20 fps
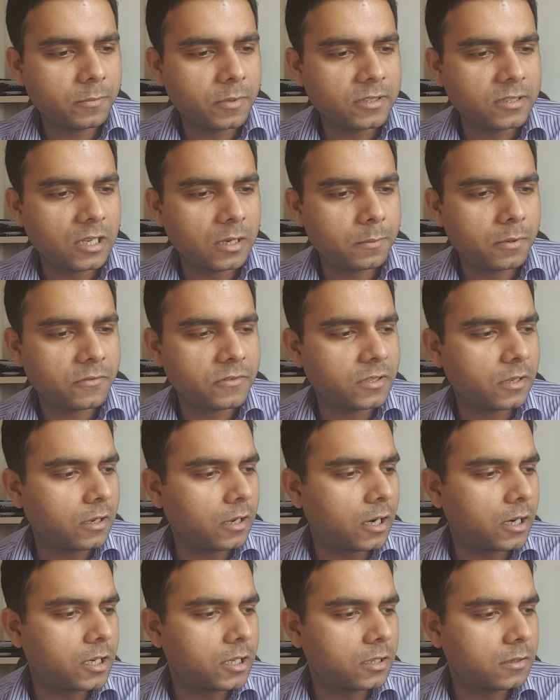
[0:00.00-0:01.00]
Please help us
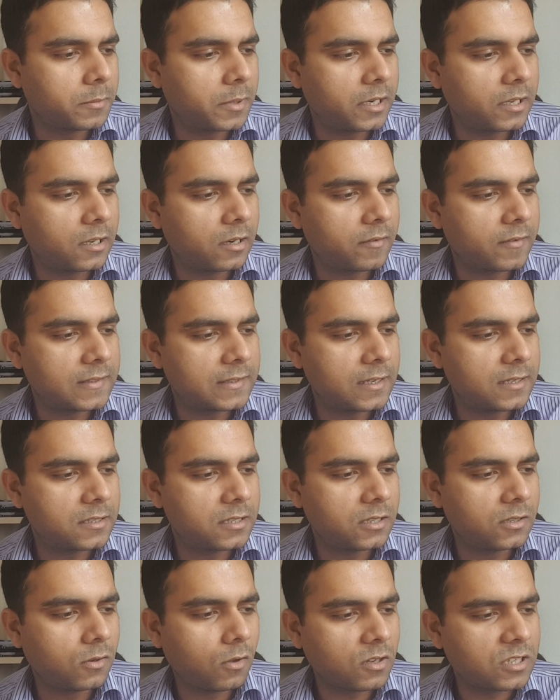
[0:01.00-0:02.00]
regarding medical
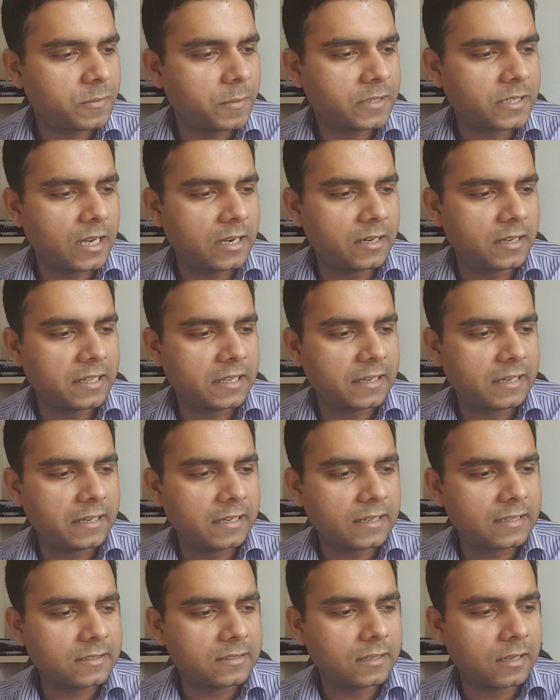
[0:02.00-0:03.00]
residency, non-specialty
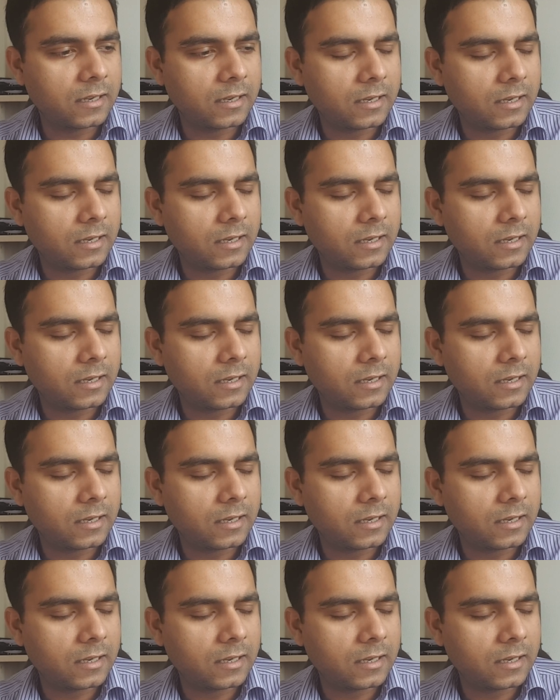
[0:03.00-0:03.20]
clinics,